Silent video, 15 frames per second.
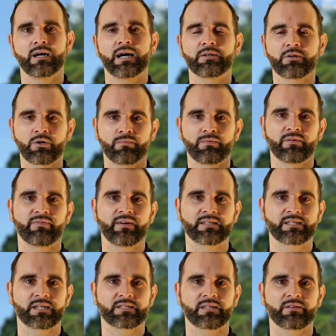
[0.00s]
and a couple of
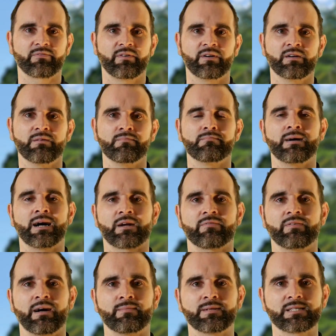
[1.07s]
fantastic fur
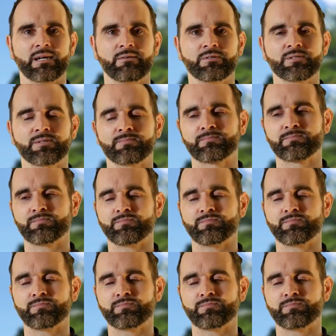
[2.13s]
microfiber towels.